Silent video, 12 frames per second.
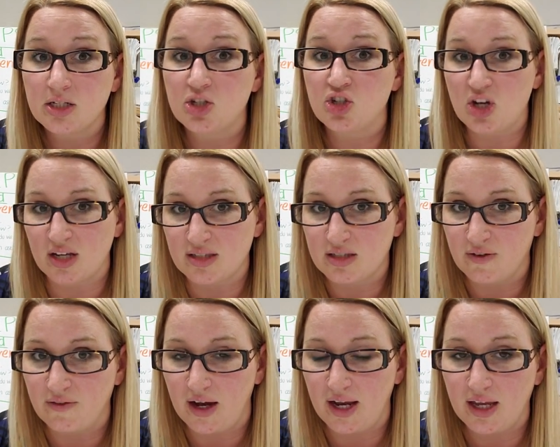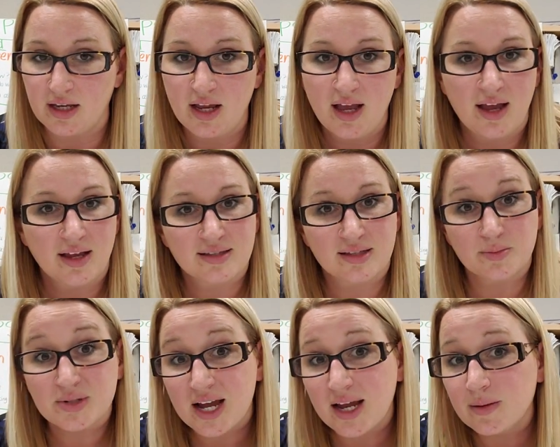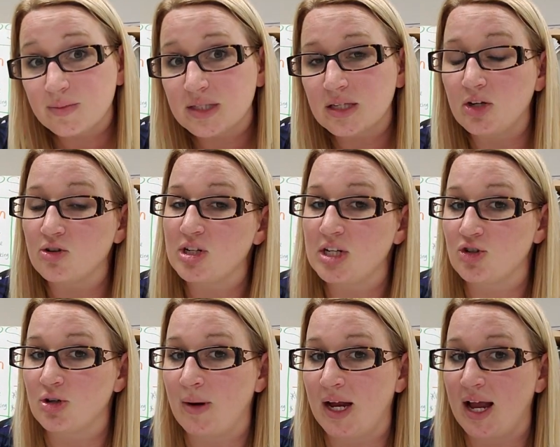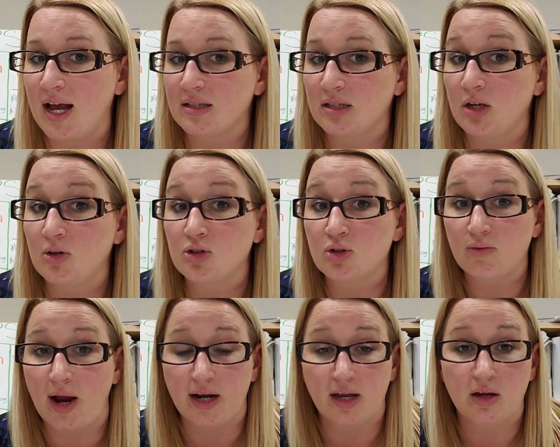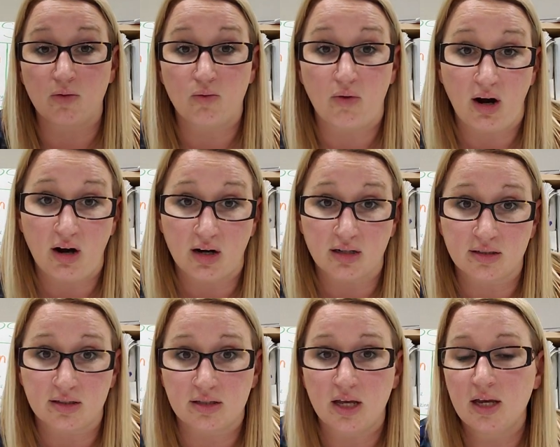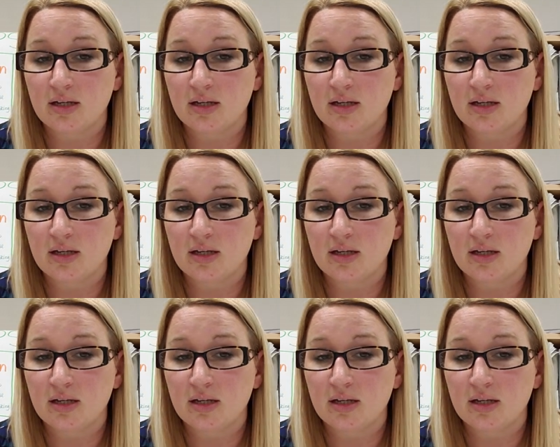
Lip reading: Justify it. Sometimes your teacher might ask you to write it in words.